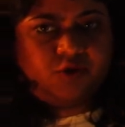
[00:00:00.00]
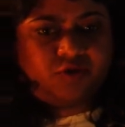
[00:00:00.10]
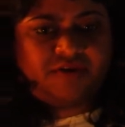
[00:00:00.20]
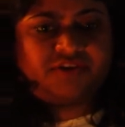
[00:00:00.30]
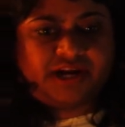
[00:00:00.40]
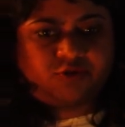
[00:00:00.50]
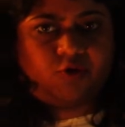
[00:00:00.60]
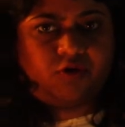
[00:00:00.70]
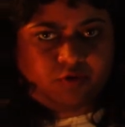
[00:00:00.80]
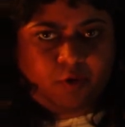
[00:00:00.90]
you have to get an
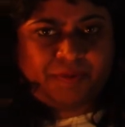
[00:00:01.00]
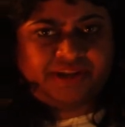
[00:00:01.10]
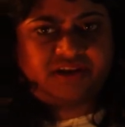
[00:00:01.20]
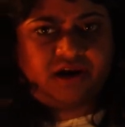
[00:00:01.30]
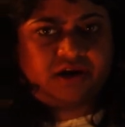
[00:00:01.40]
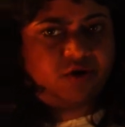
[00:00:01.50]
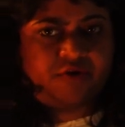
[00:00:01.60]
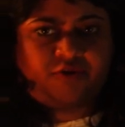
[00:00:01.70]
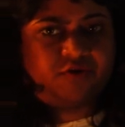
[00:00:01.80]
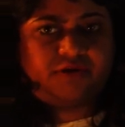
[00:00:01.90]
OPT card,
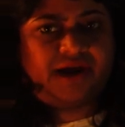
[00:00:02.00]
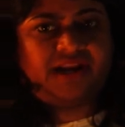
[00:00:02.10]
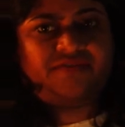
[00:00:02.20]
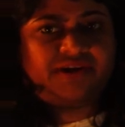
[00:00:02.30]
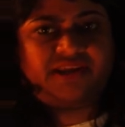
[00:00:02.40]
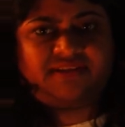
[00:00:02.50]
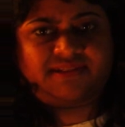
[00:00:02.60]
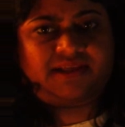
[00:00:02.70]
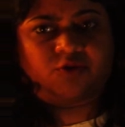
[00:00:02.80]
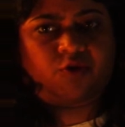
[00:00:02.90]
or your I-20 is
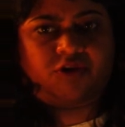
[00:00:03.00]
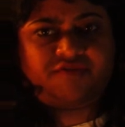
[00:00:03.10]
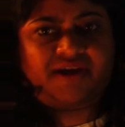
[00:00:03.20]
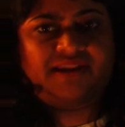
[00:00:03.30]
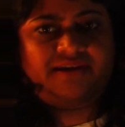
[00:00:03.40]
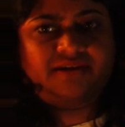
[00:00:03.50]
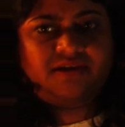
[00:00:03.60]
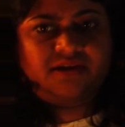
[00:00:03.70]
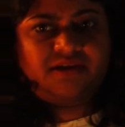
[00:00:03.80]
like no longer valid,